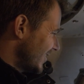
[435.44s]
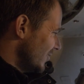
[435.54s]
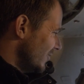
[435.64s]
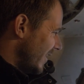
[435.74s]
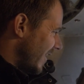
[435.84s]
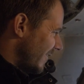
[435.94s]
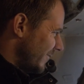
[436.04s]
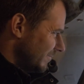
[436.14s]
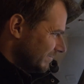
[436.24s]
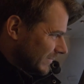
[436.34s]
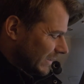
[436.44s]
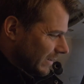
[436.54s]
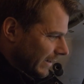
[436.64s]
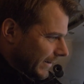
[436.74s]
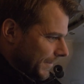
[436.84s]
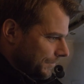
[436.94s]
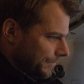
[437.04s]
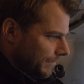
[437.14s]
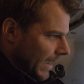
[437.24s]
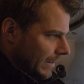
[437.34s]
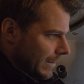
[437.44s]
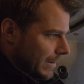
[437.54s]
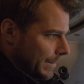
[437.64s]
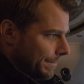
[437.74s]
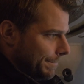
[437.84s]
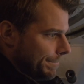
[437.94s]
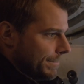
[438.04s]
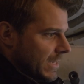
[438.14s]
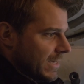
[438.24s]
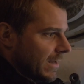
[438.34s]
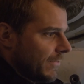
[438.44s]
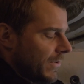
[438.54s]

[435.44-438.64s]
good enough. Okay, yeah,